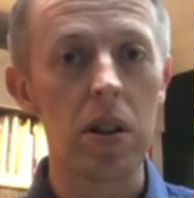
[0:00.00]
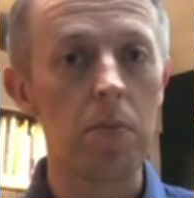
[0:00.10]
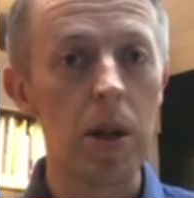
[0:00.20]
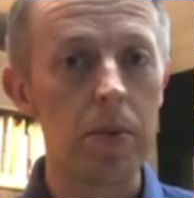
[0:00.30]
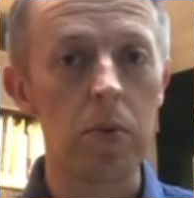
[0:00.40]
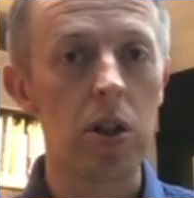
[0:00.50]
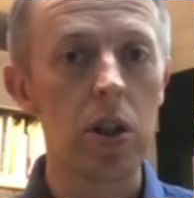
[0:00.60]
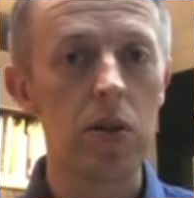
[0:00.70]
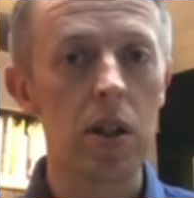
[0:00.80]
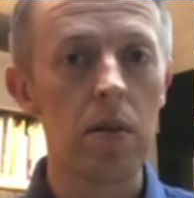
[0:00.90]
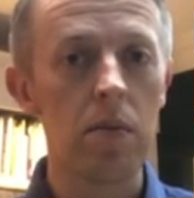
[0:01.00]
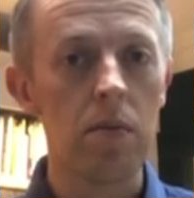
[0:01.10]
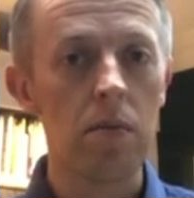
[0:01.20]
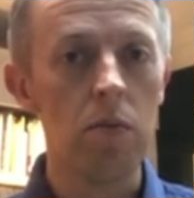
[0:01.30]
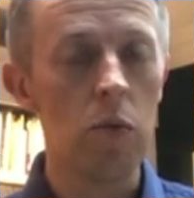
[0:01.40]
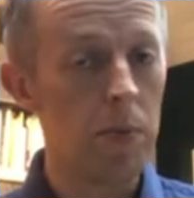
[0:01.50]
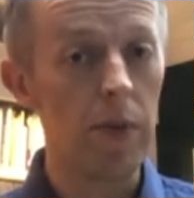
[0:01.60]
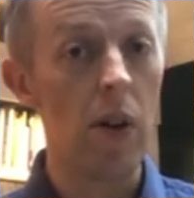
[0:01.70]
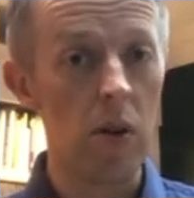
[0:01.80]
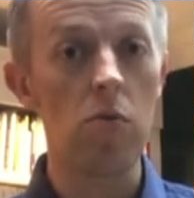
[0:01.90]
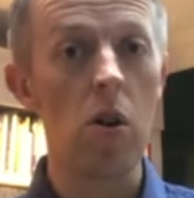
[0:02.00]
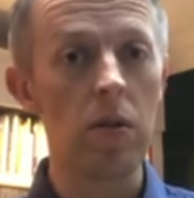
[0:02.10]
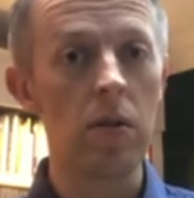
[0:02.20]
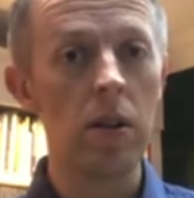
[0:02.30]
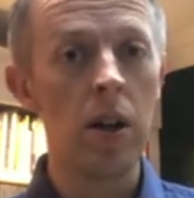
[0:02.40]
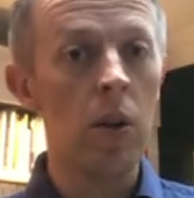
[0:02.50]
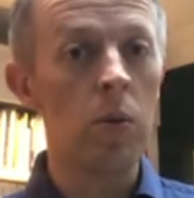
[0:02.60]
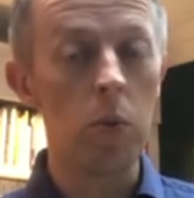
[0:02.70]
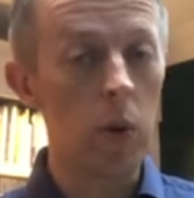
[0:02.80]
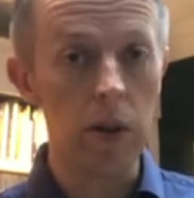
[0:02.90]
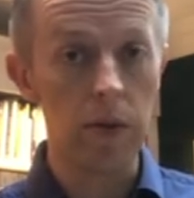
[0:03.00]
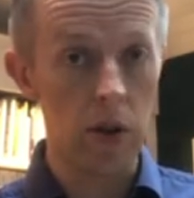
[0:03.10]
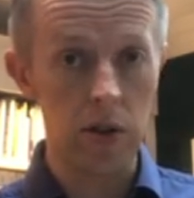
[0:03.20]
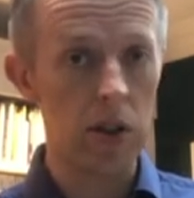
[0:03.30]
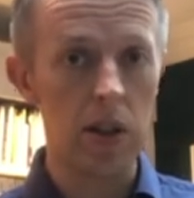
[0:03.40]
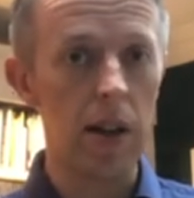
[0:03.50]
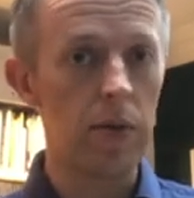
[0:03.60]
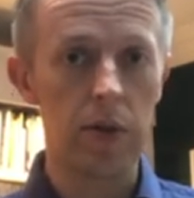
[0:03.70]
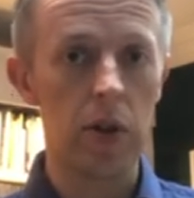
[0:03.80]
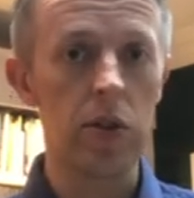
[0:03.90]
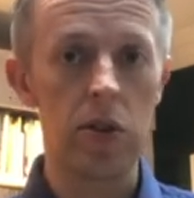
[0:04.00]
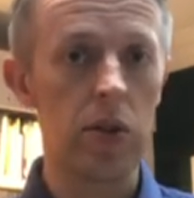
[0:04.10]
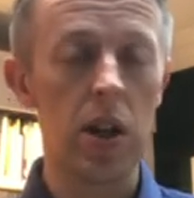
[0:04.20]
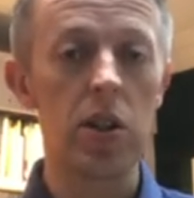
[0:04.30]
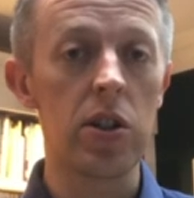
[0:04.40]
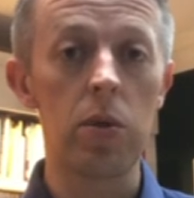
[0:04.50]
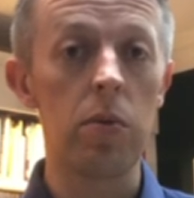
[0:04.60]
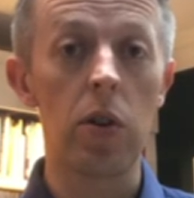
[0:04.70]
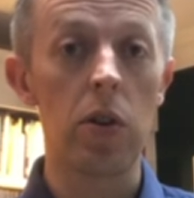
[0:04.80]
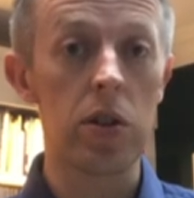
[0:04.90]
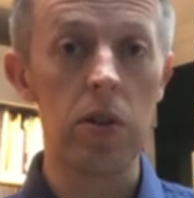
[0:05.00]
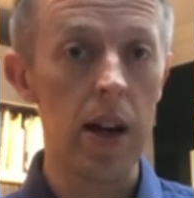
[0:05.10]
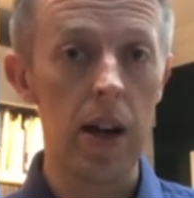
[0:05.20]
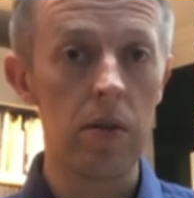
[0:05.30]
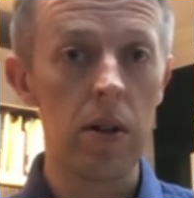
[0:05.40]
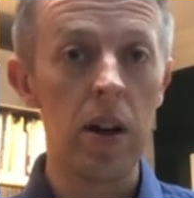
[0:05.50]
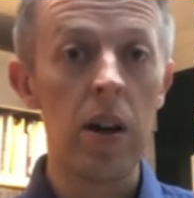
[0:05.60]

and that people would use it, we'd be very wrong. We wouldn't have got to the level of consultations that we've got to now.